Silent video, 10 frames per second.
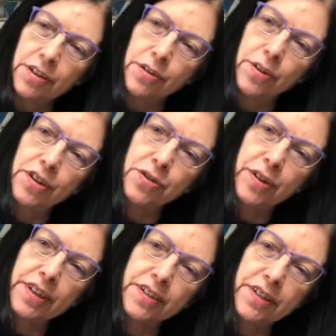You know, as you
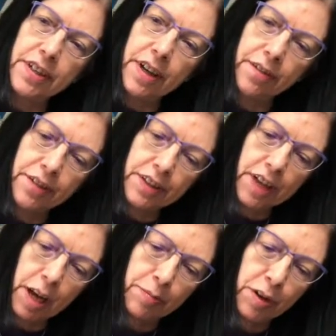can see, every
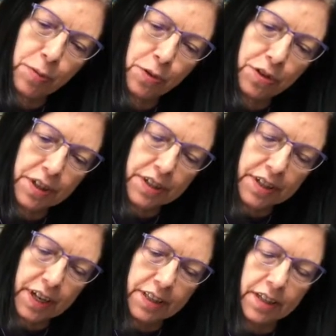time the water is
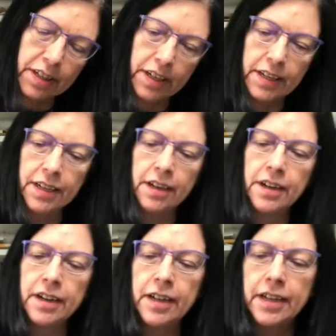getting
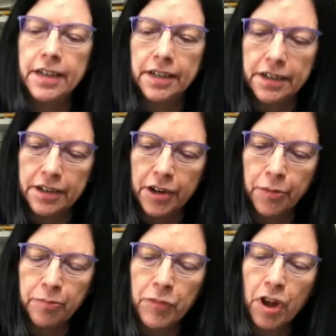clearer and clearer.
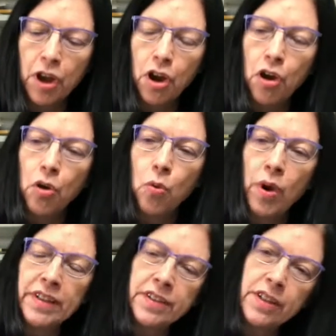
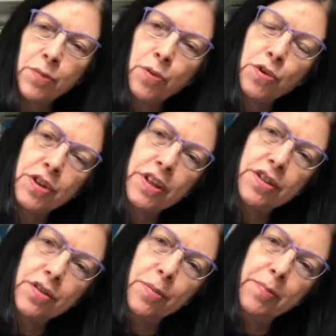Once the water
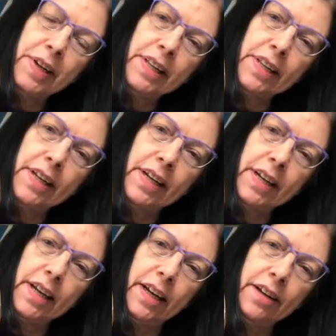is completely
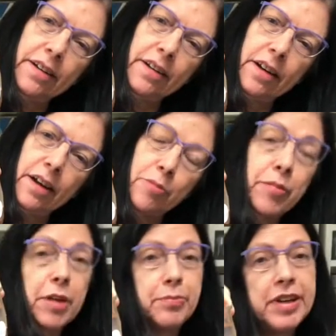clear,
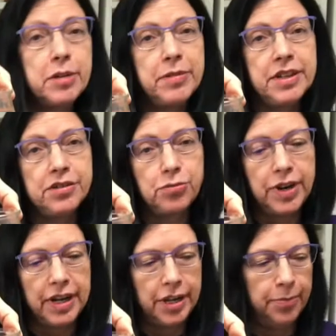my pigment is
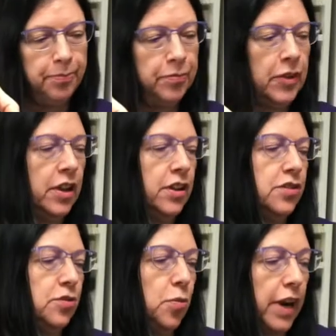ready.
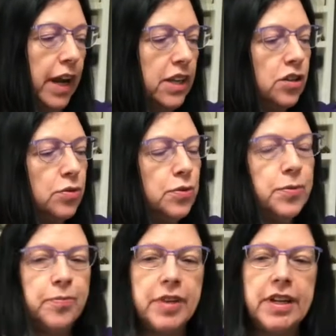So what I
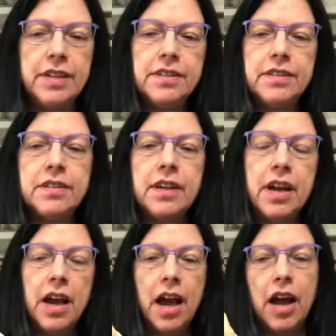do is
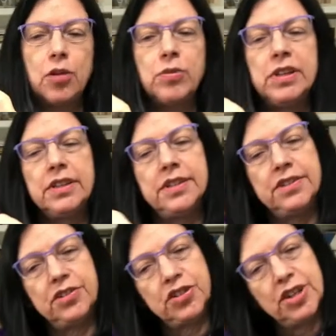I will
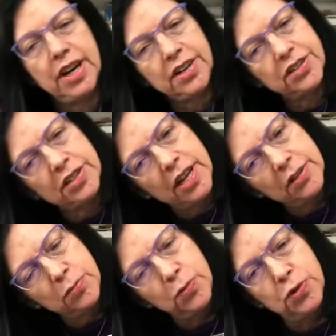discharge
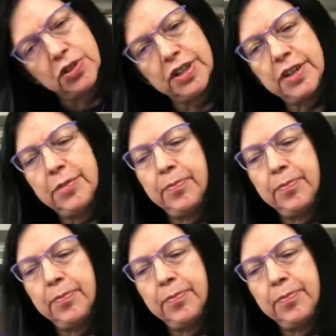that water